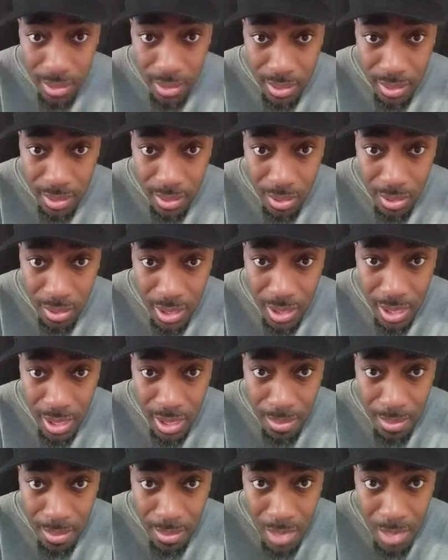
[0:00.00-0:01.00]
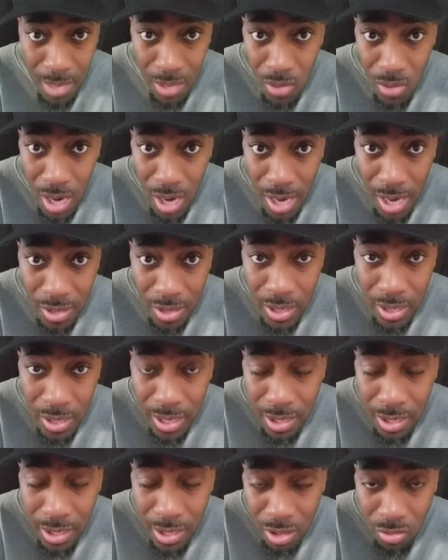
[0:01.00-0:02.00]
Okay? Matt Ryan, he could
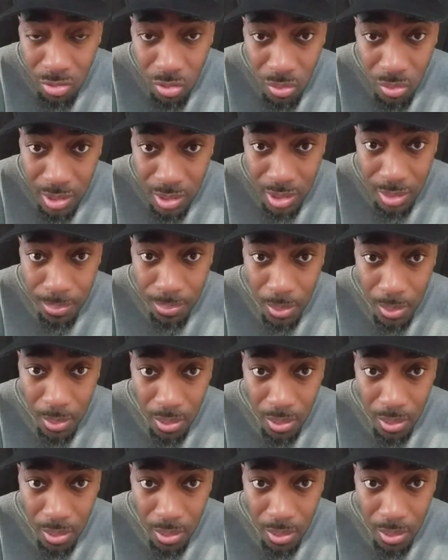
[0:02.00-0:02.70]
throw the deep ball.